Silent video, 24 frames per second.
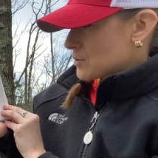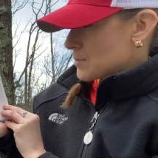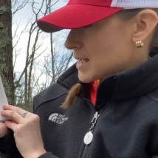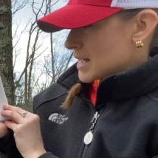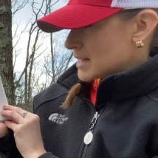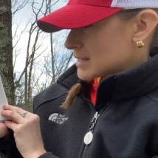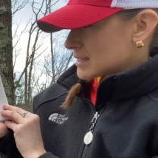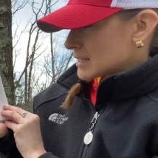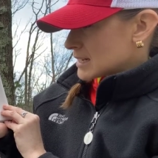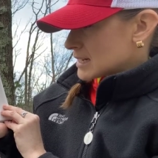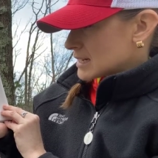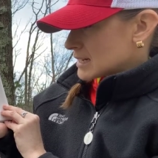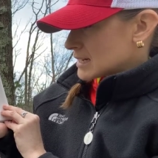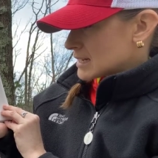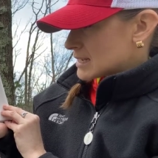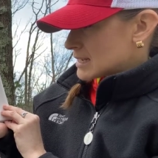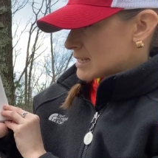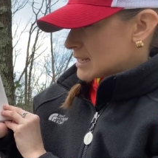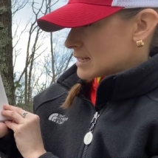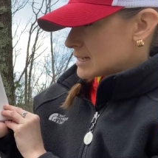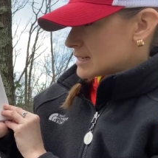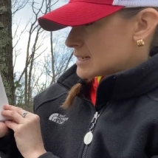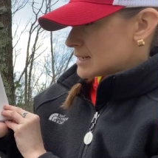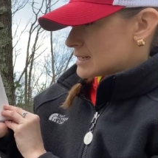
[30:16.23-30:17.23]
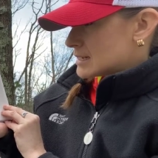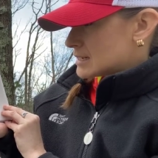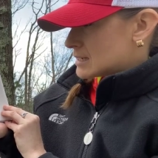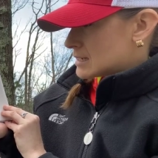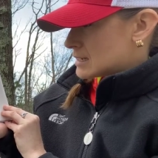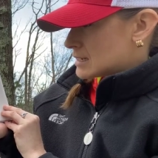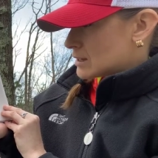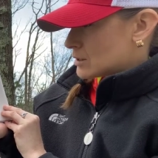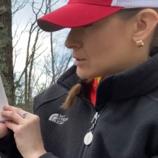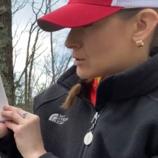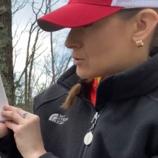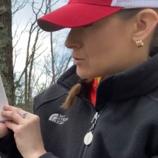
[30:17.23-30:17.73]
the basket and kicked it
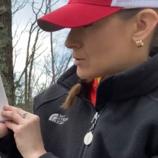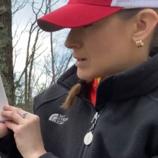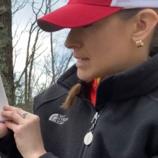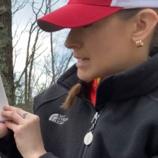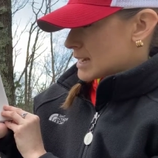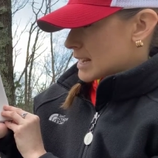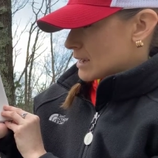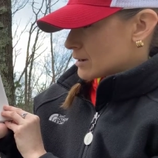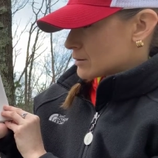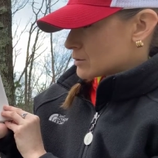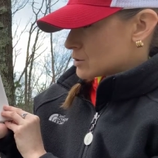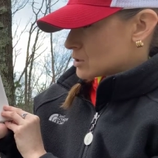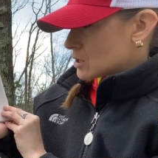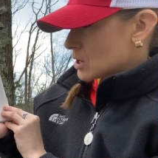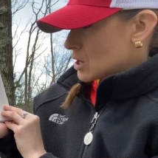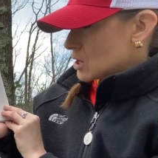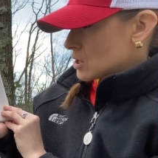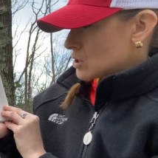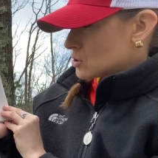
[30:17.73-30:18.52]
to the greenhouse,